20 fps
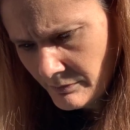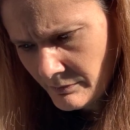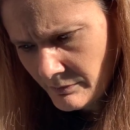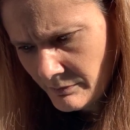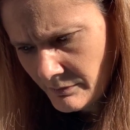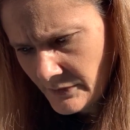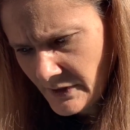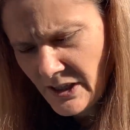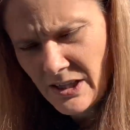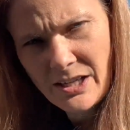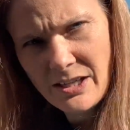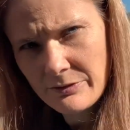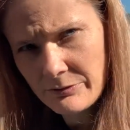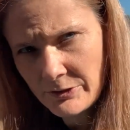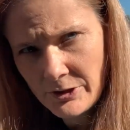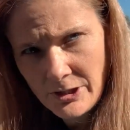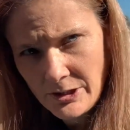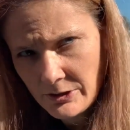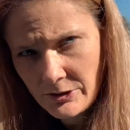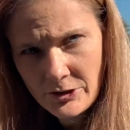Yeah, I've
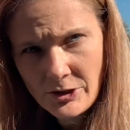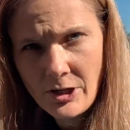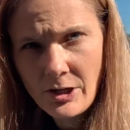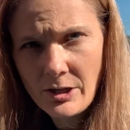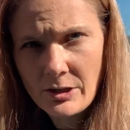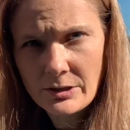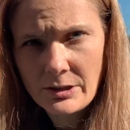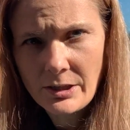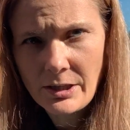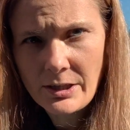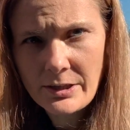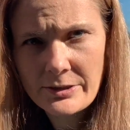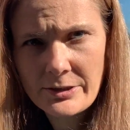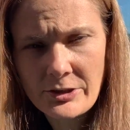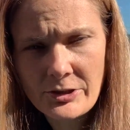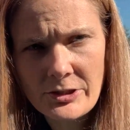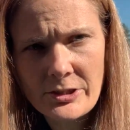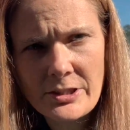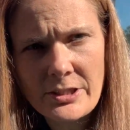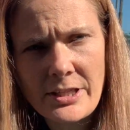changed all the
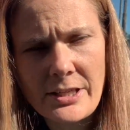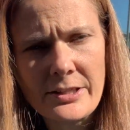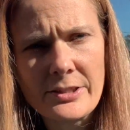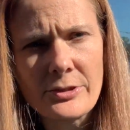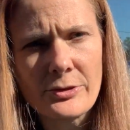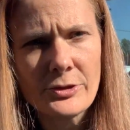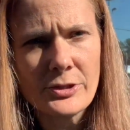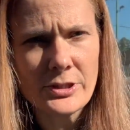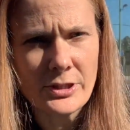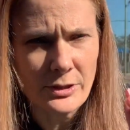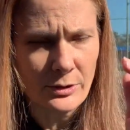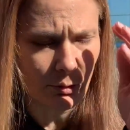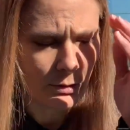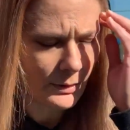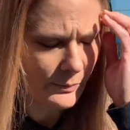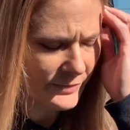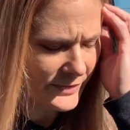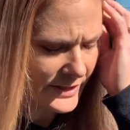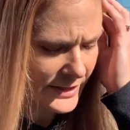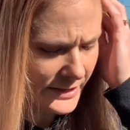oxygen sensors, so
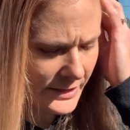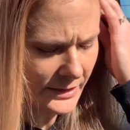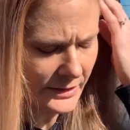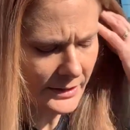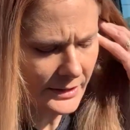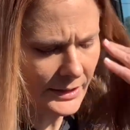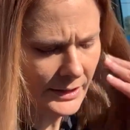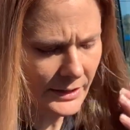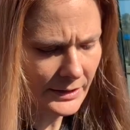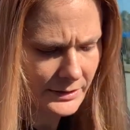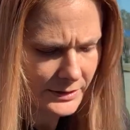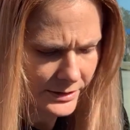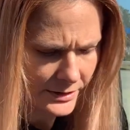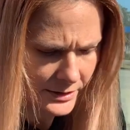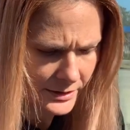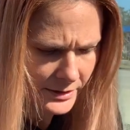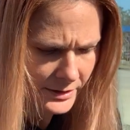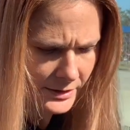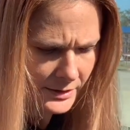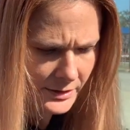I'm thinking that
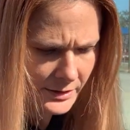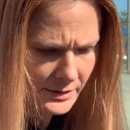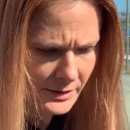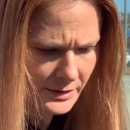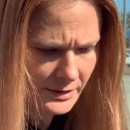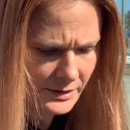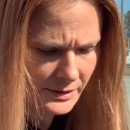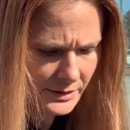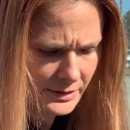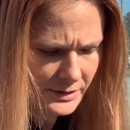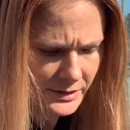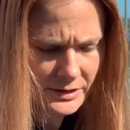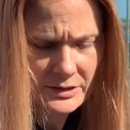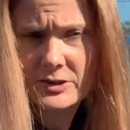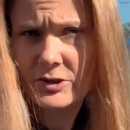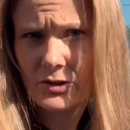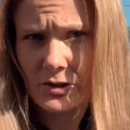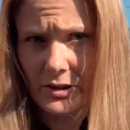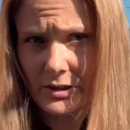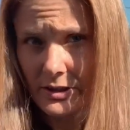
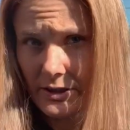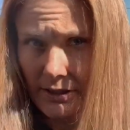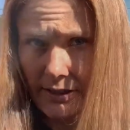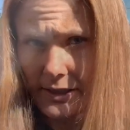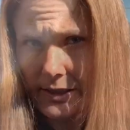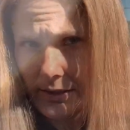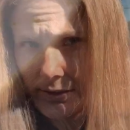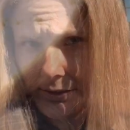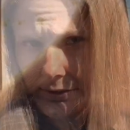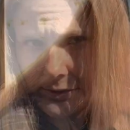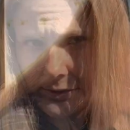it's just the catalytic